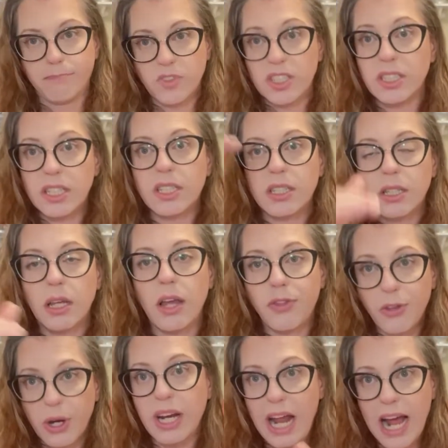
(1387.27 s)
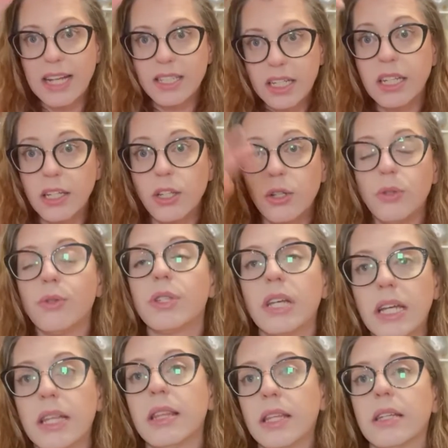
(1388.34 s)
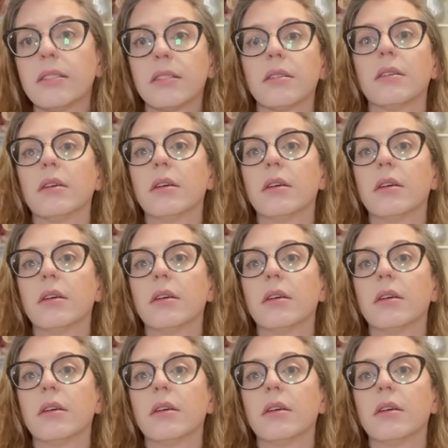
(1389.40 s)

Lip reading: This thread has to get used in this